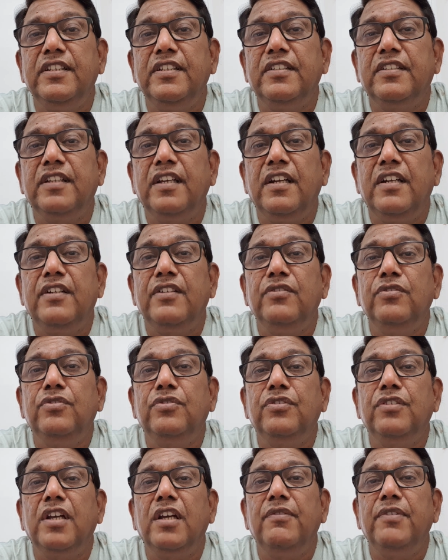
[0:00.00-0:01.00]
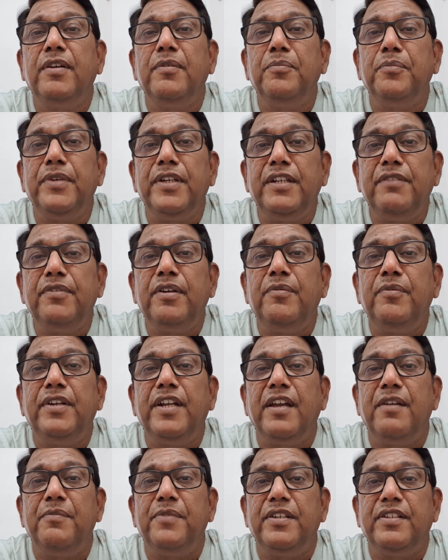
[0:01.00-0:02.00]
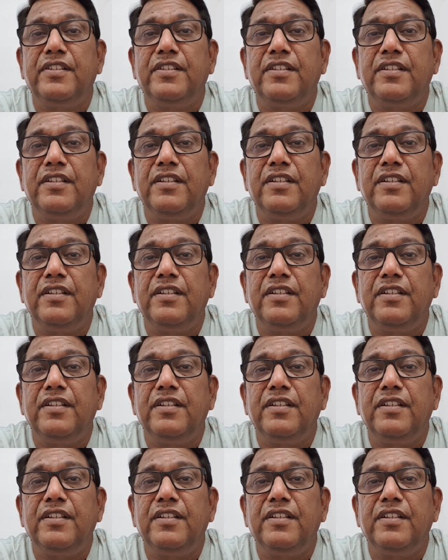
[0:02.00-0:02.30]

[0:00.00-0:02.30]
is that you should have a minimum damage